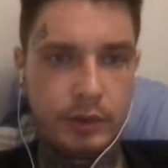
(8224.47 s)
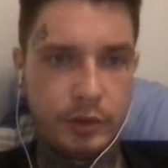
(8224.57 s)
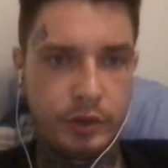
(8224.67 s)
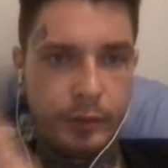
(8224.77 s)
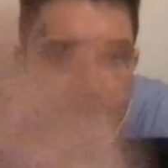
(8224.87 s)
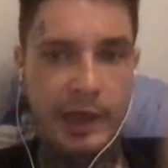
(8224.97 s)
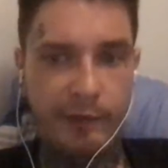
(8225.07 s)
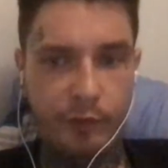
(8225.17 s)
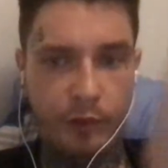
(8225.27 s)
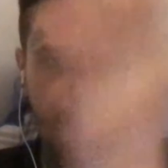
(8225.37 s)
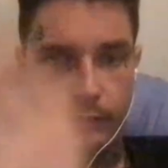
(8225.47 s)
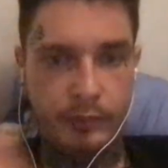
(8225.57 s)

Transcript: Here's your platform.